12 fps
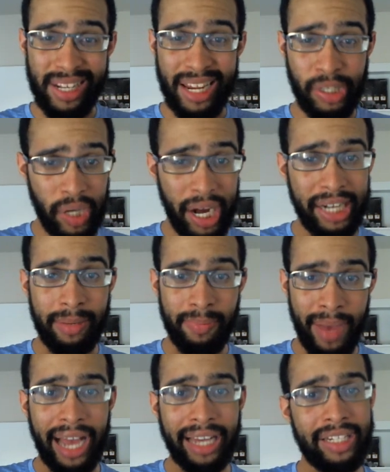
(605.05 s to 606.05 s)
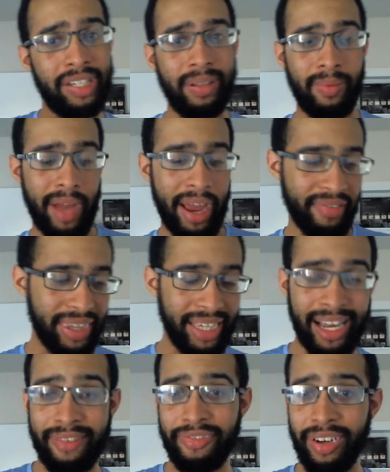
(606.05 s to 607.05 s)
was I tracked it back to
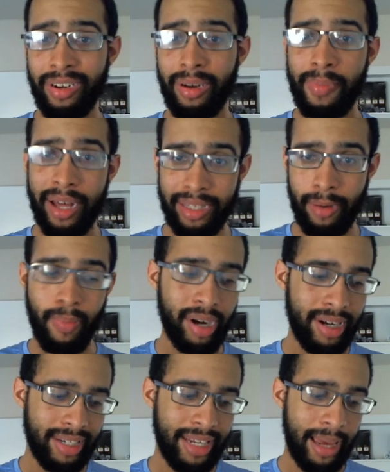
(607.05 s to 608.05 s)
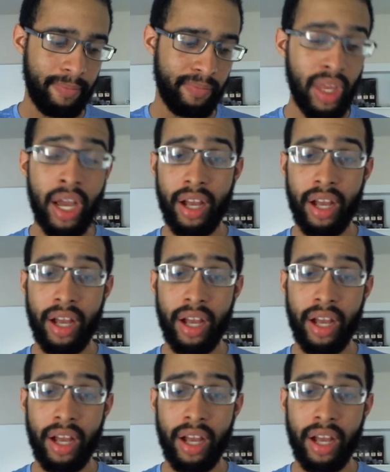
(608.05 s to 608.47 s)
everything I felt about the abundance game,